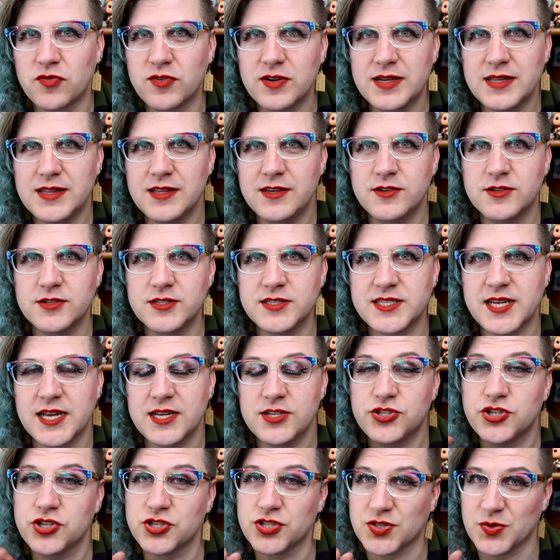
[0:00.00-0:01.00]
really good
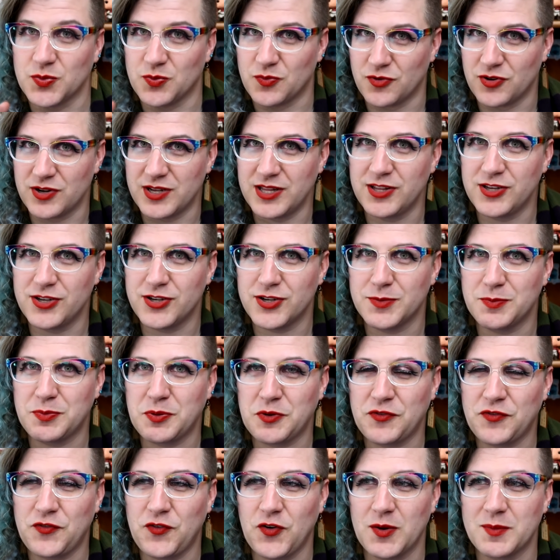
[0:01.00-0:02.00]
tension, some really good
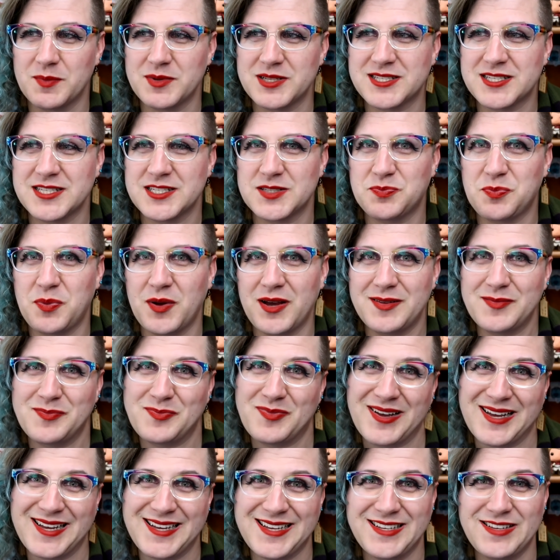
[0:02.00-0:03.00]
performances, but
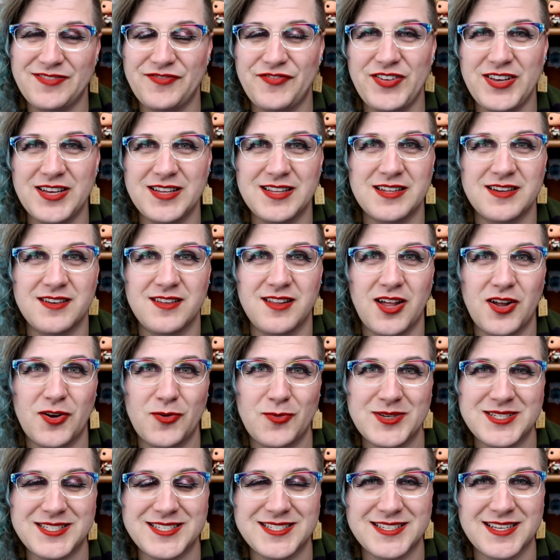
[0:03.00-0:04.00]
I feel in a lot of
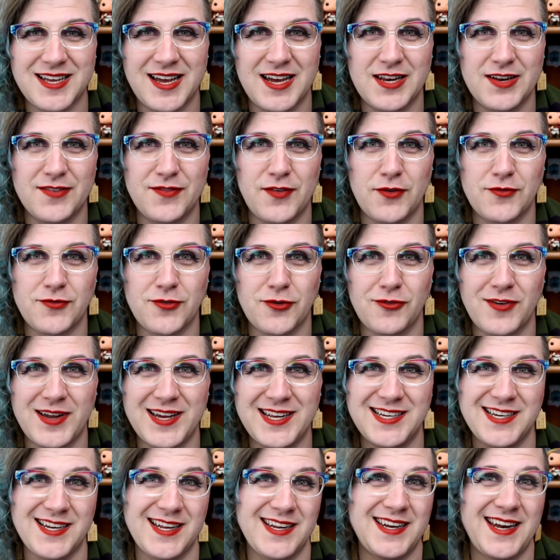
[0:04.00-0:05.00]
ways it's kind of
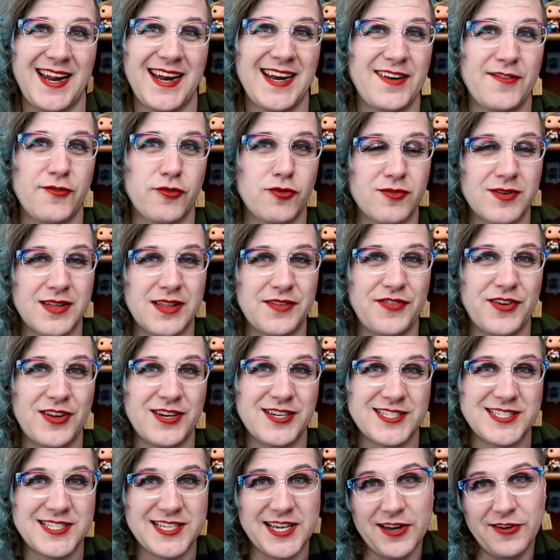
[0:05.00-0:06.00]
overrated and I never really found
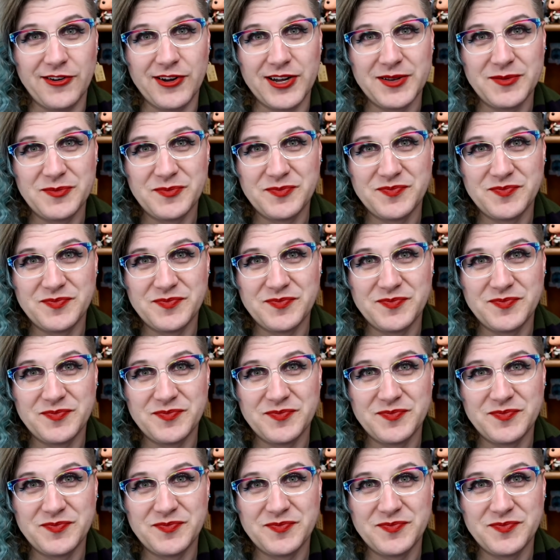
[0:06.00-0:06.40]
it scary.